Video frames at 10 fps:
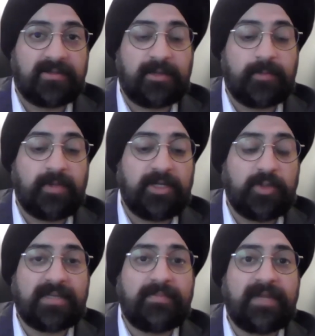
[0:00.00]
that when you
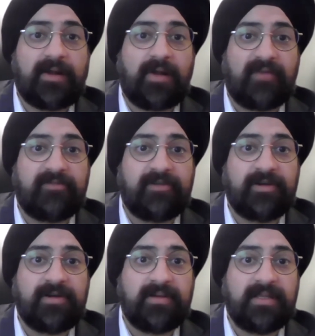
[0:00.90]
submit an offer,
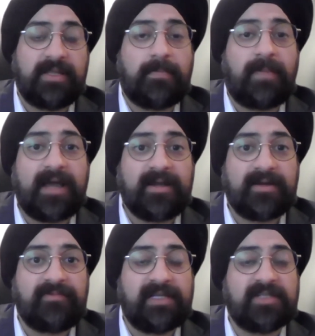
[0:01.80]
the buyer
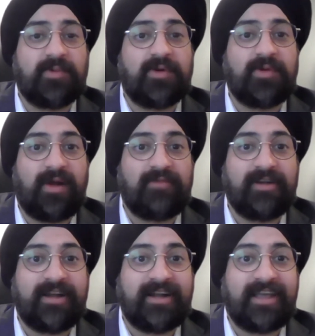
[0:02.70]
feels more
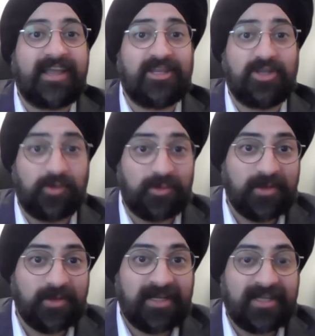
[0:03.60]
confident in you
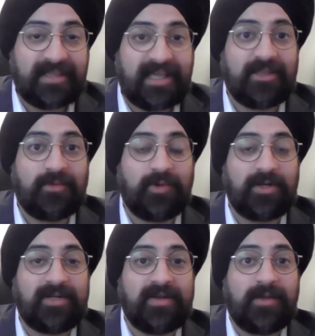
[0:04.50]
than they would
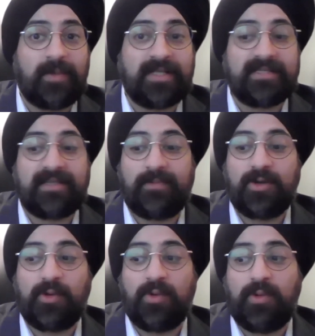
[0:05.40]
with someone
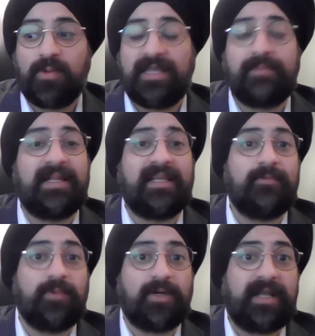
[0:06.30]
who they
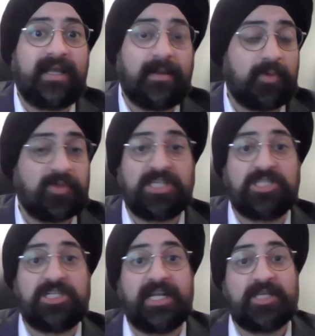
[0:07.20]
believe would take up to
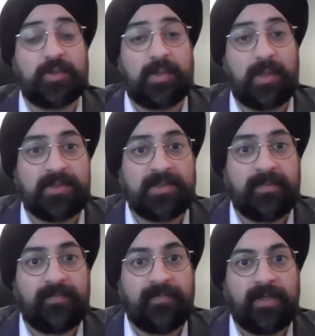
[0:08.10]
60 days to close?
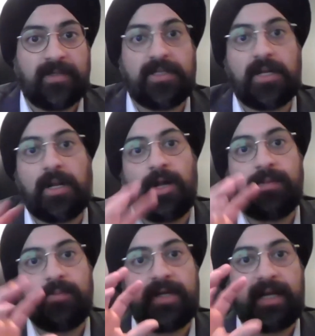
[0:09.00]
So there are a lot
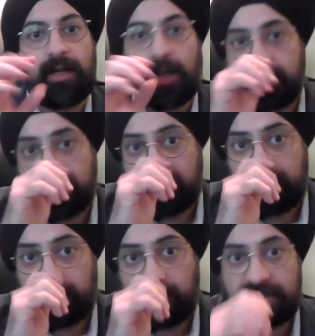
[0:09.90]
more technological
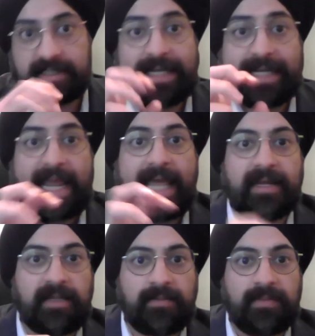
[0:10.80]
solutions that can help,